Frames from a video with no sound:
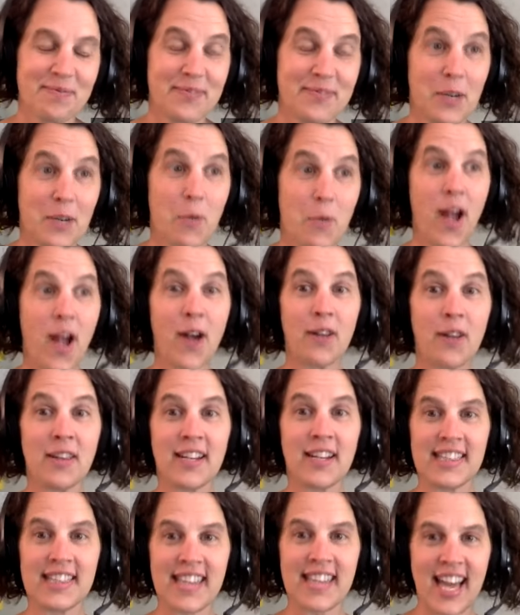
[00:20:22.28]
well,
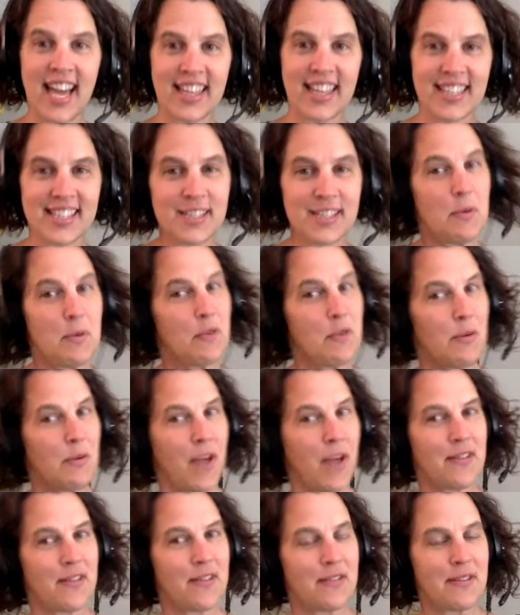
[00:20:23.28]
look at that. Let's move
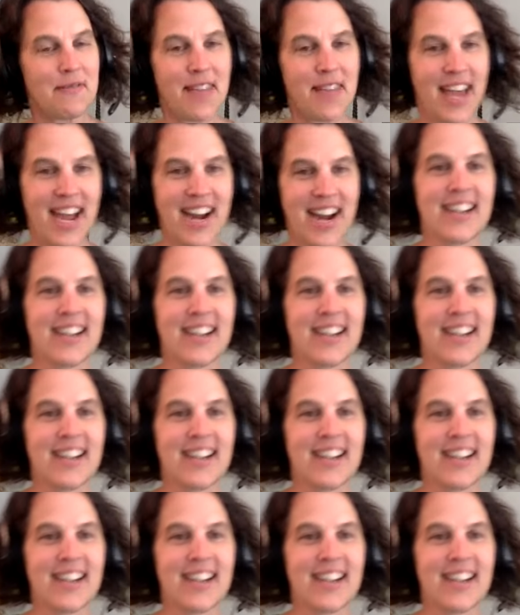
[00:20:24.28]
away from there.